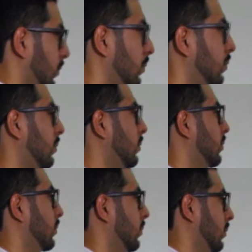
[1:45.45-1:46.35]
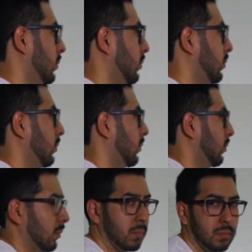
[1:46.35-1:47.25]

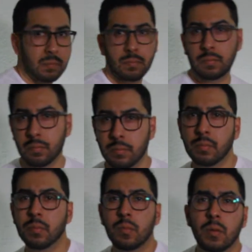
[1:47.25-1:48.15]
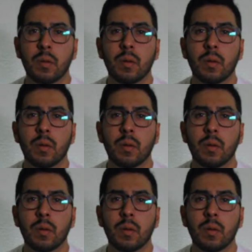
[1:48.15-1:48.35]
(no one is talking)